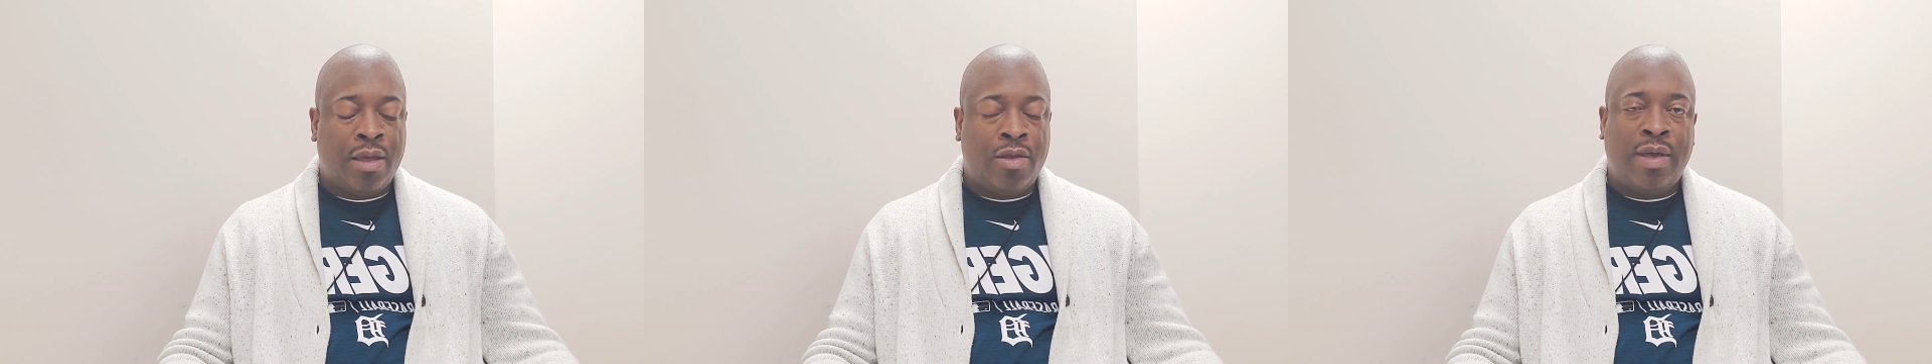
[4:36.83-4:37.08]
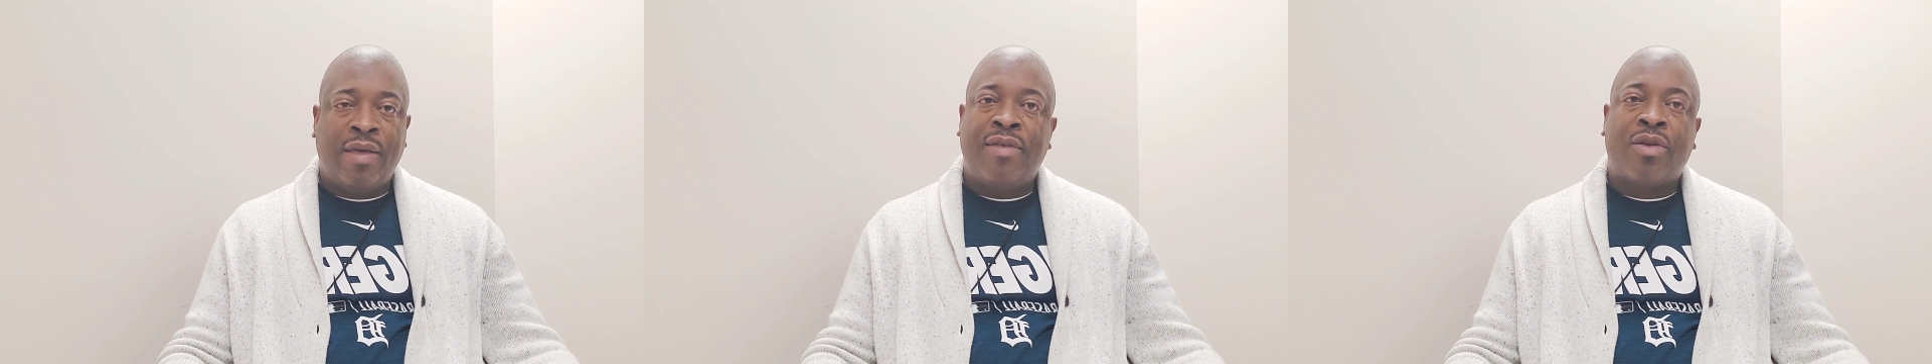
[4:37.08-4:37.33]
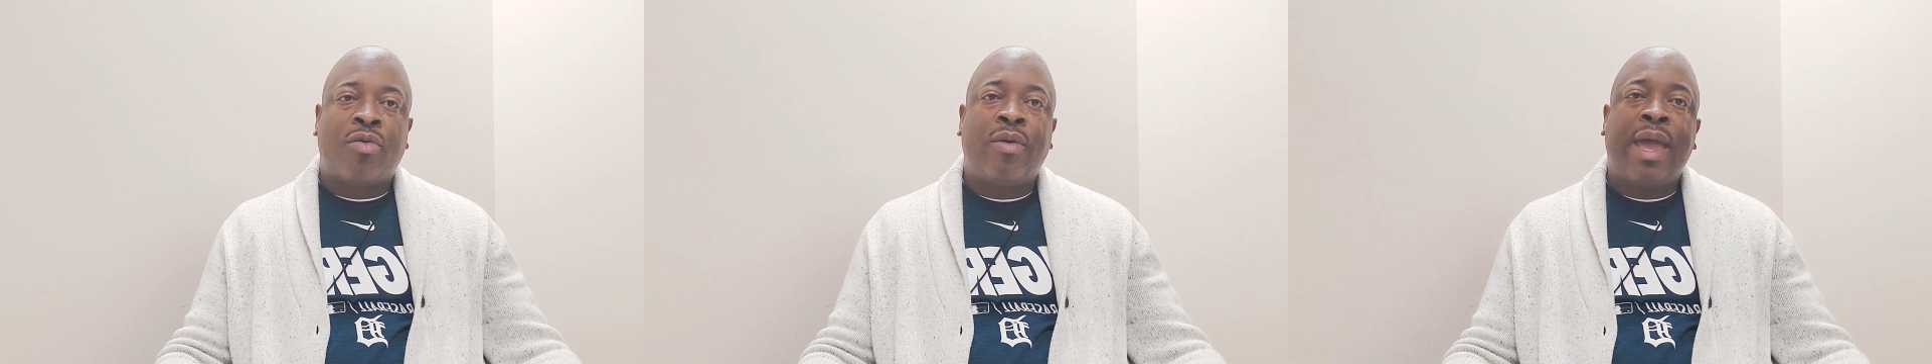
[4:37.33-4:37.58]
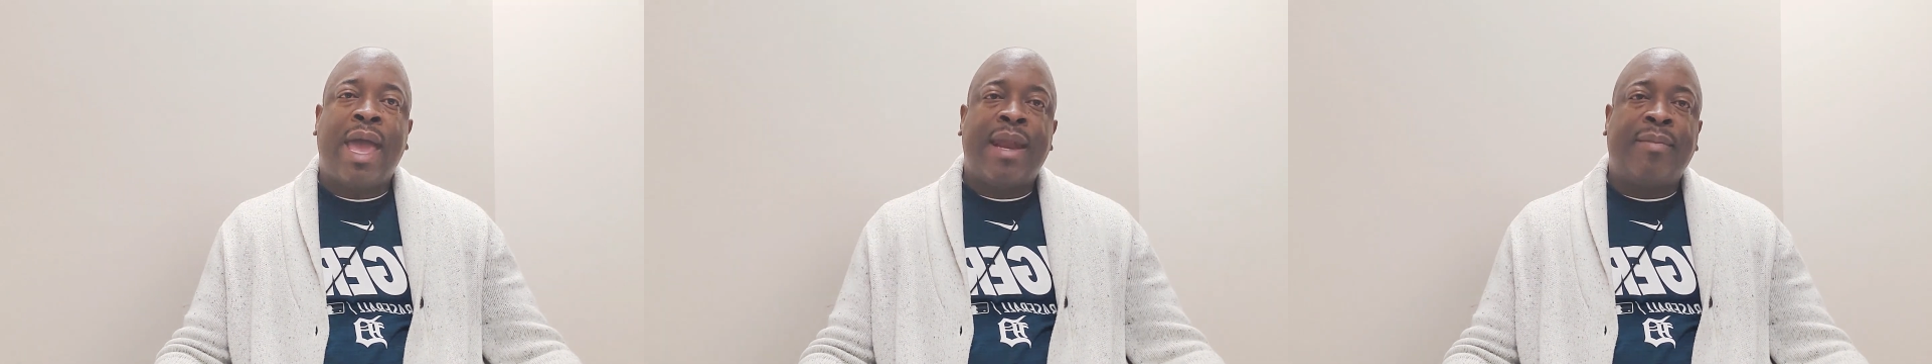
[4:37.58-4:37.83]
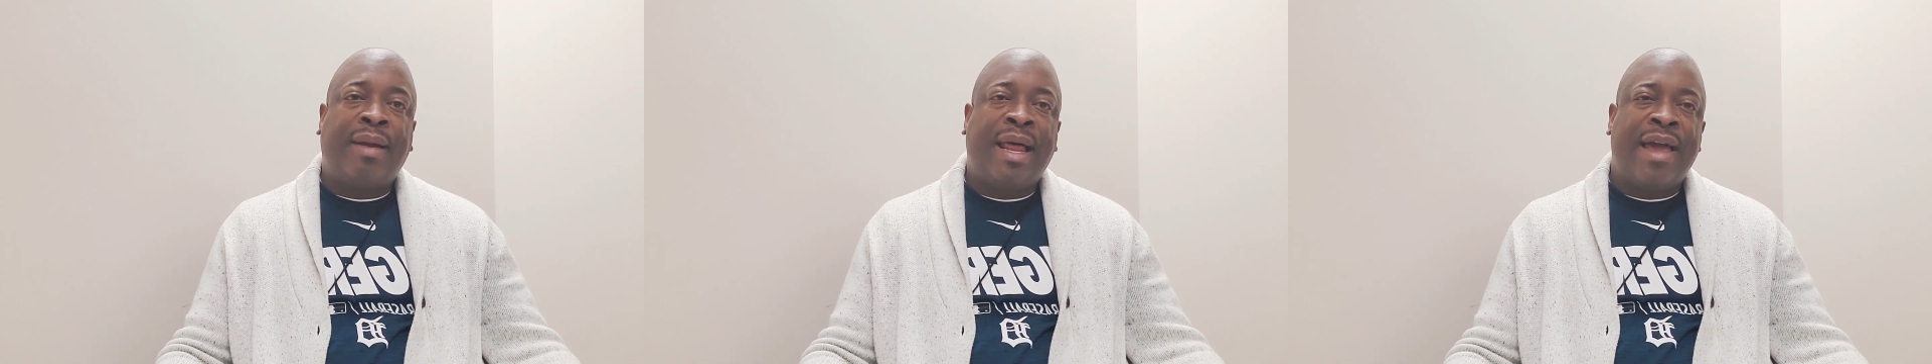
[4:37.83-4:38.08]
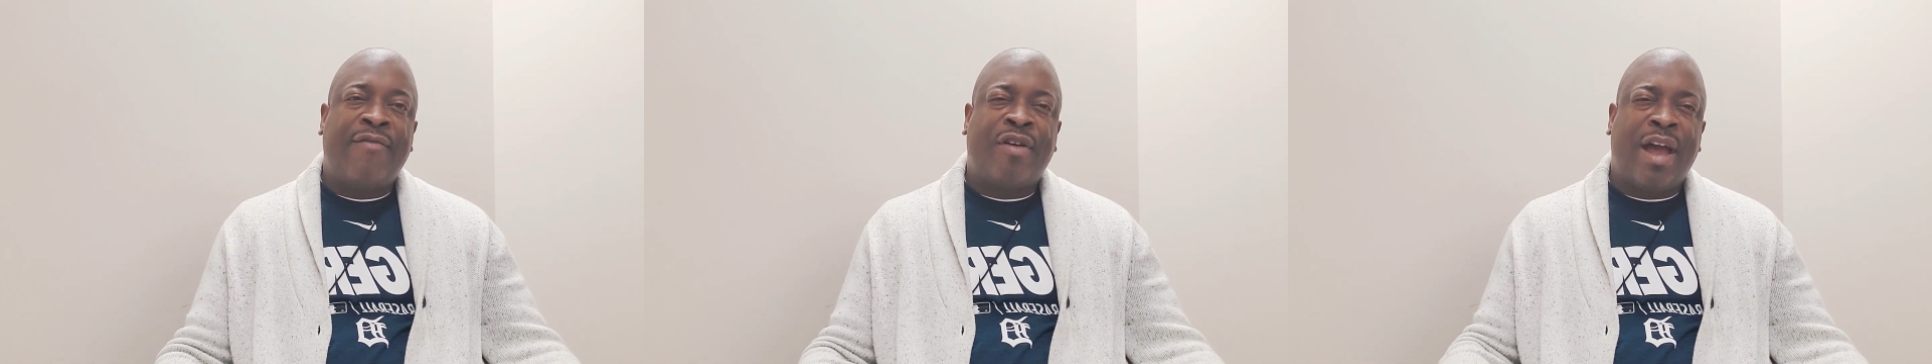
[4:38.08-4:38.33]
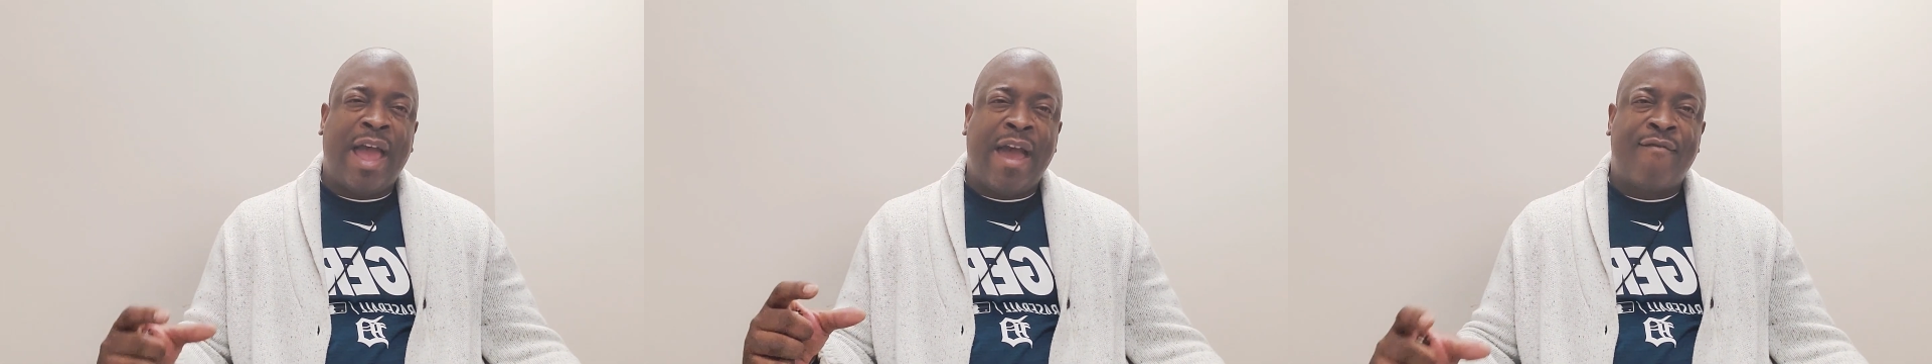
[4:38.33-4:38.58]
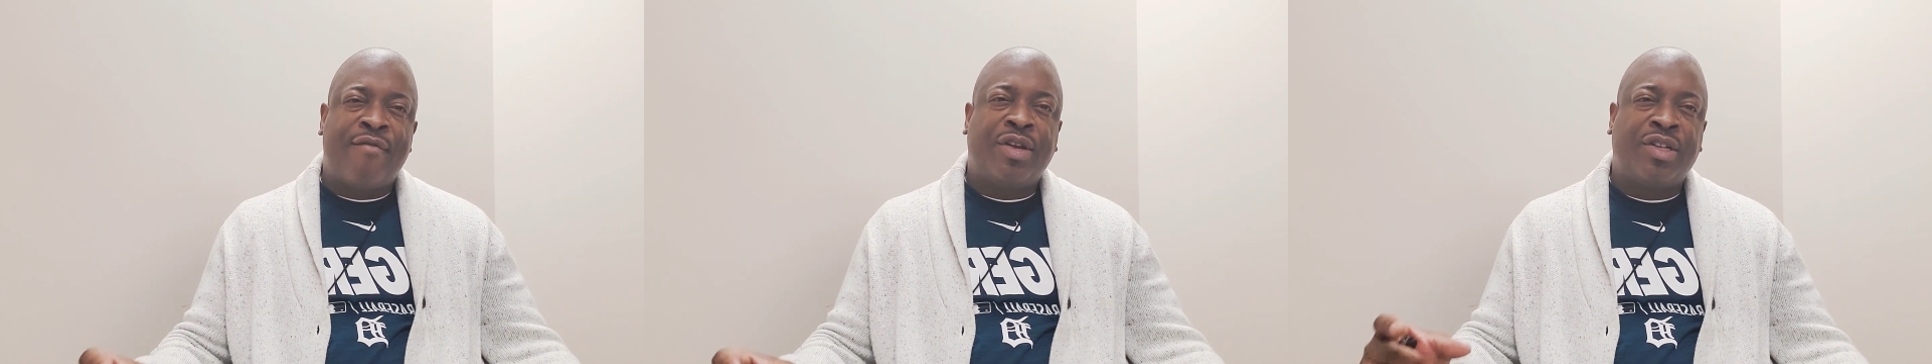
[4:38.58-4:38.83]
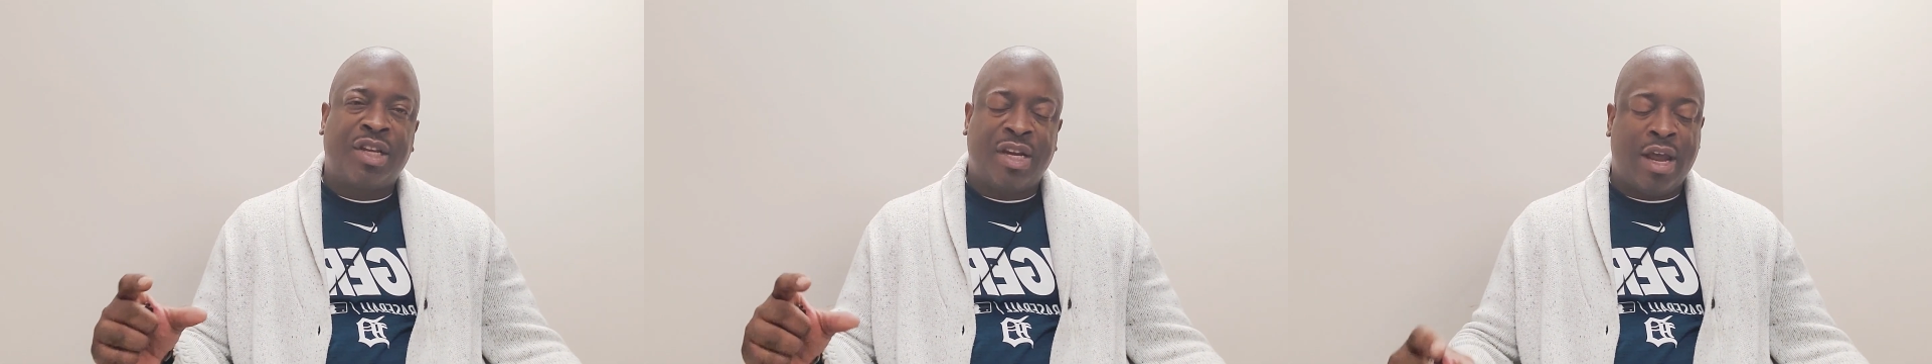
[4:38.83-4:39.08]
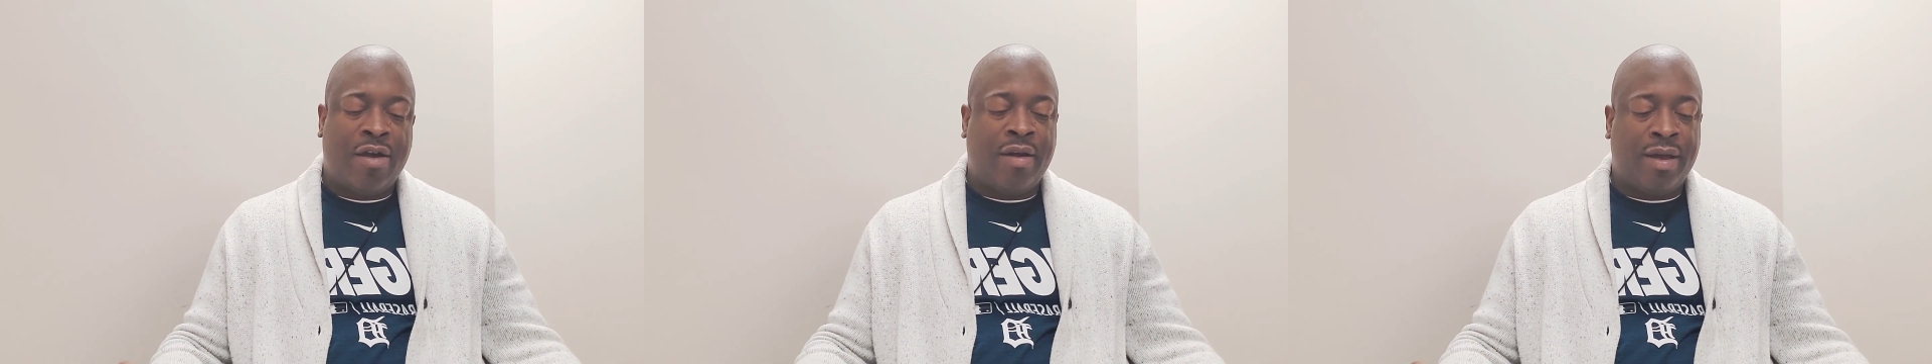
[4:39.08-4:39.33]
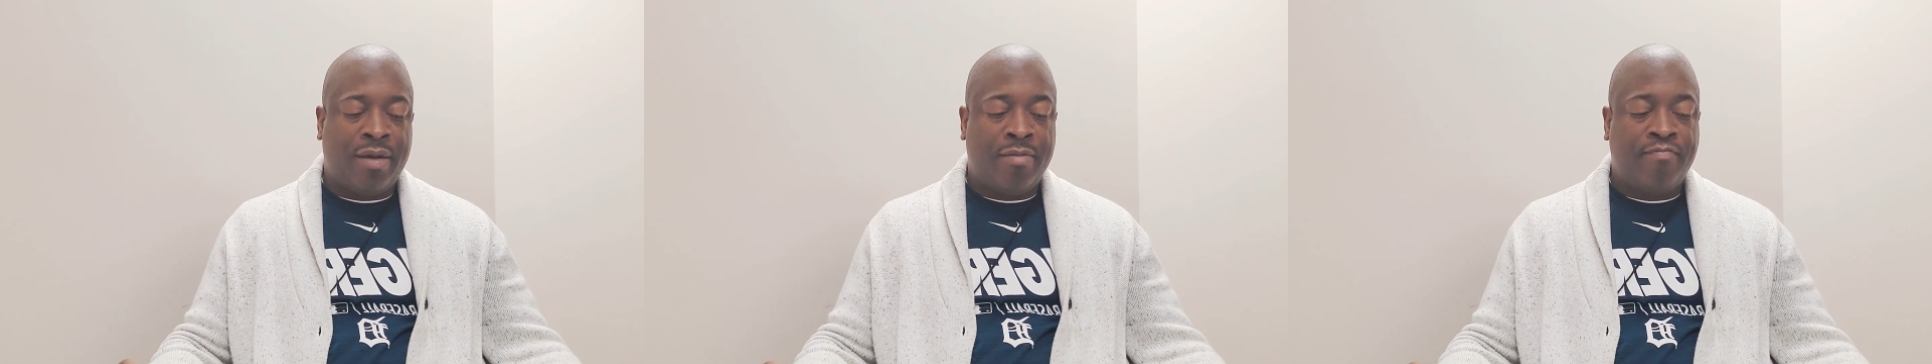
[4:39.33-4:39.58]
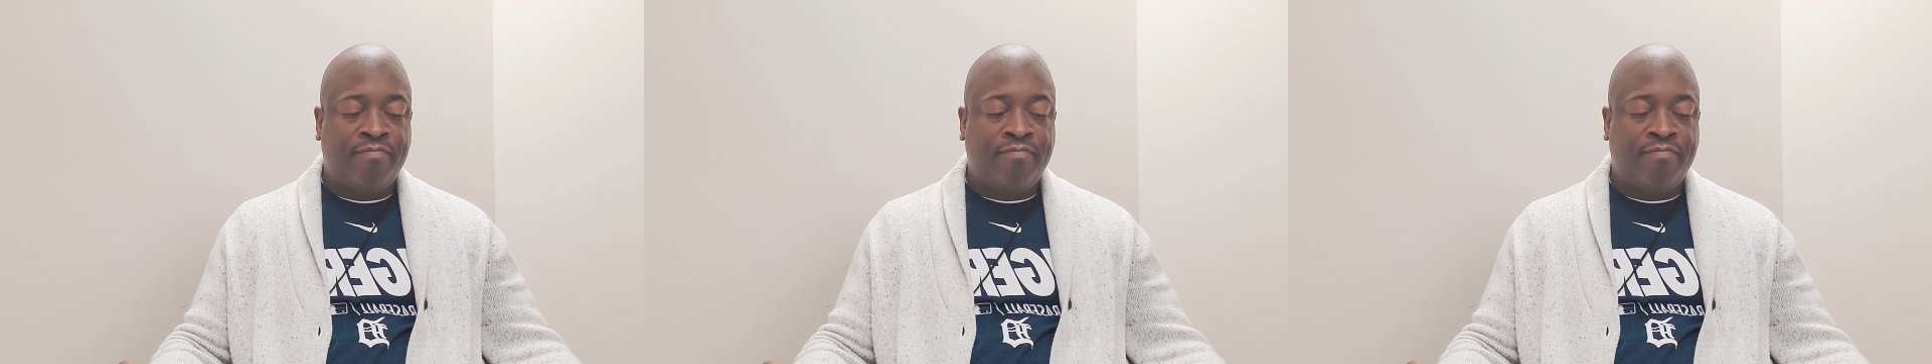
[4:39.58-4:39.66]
You have to create a plan for every scenario.